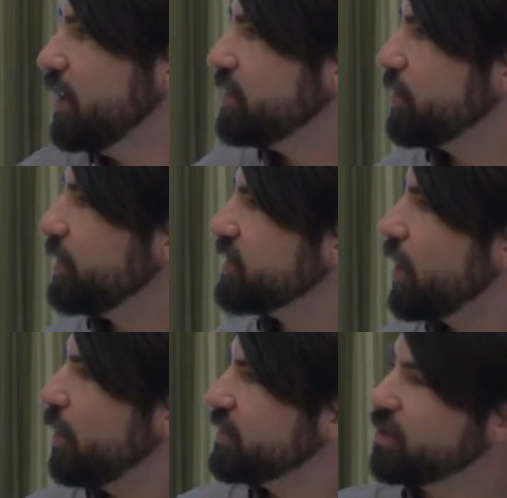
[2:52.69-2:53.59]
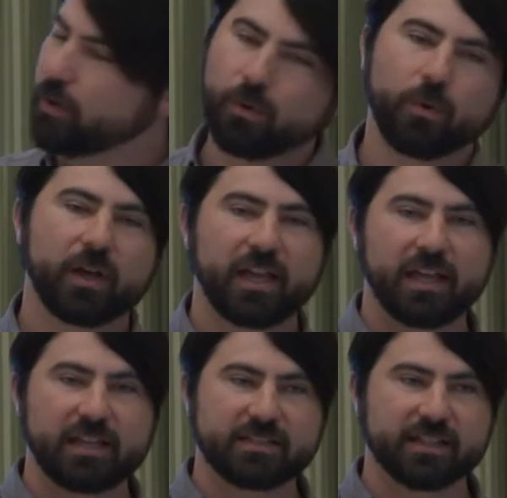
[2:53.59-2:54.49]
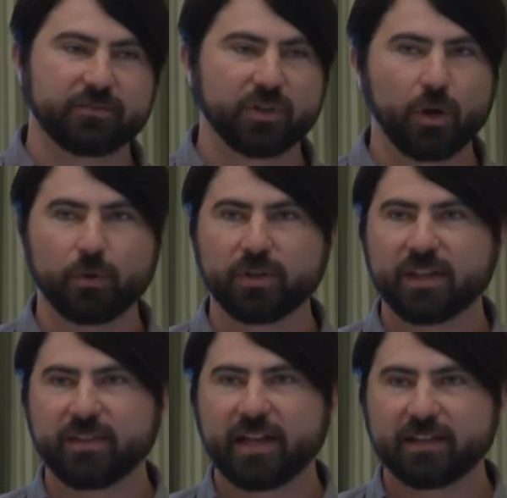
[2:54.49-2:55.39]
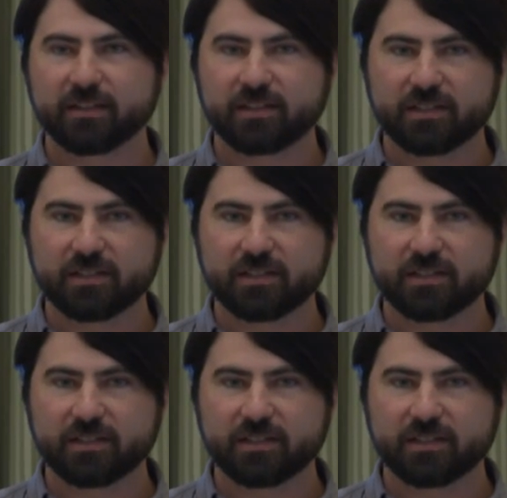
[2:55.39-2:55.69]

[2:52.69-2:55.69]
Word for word: So there's also a set of code that